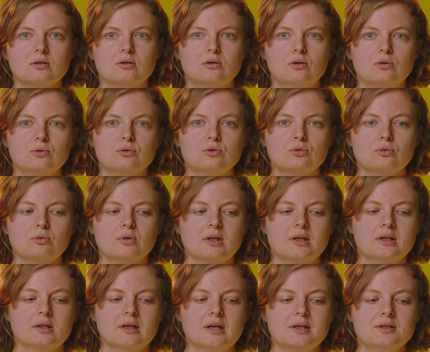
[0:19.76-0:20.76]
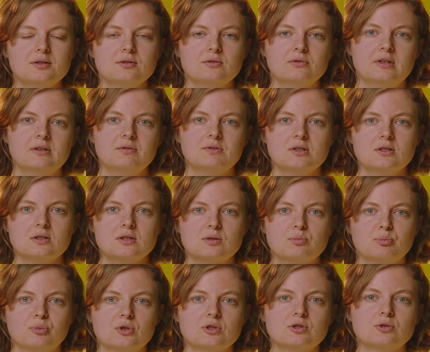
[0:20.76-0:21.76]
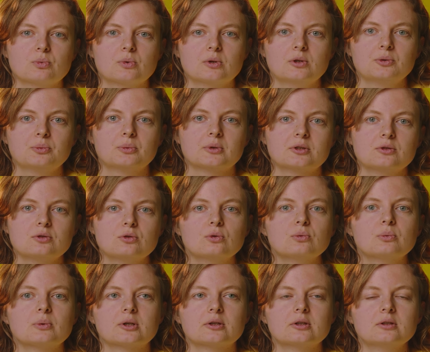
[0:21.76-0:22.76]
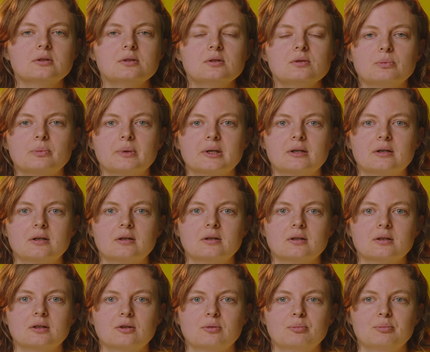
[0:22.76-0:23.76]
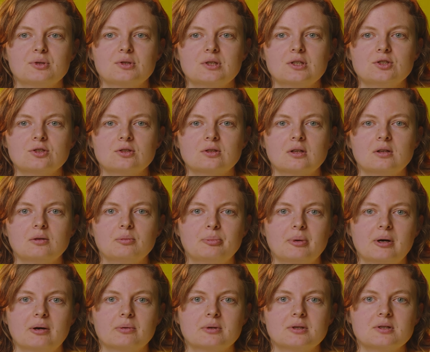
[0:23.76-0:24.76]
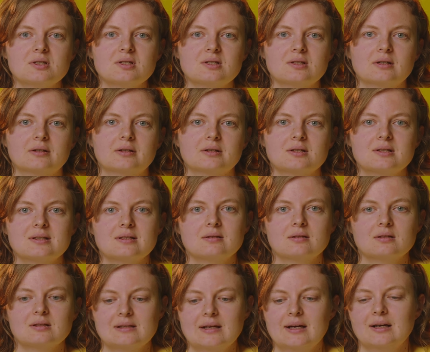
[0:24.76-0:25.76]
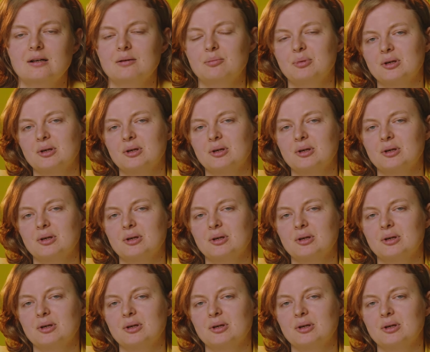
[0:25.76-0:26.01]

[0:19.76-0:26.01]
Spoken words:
go to the 1950s post-World War II world, where computational power starts slightly